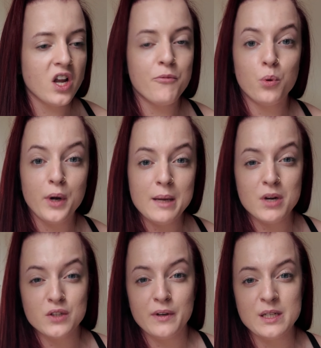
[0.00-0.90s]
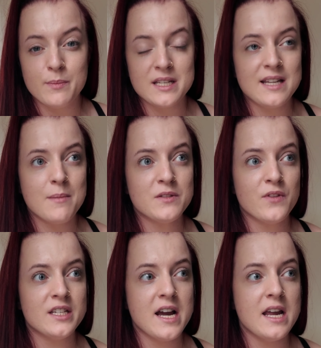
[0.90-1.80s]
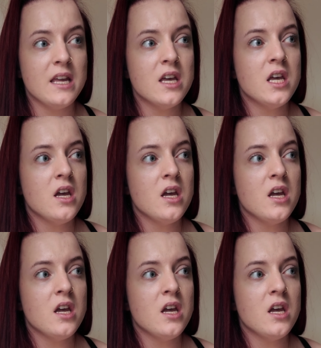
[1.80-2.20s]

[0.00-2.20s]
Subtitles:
I've pretty much finished my steps for the day.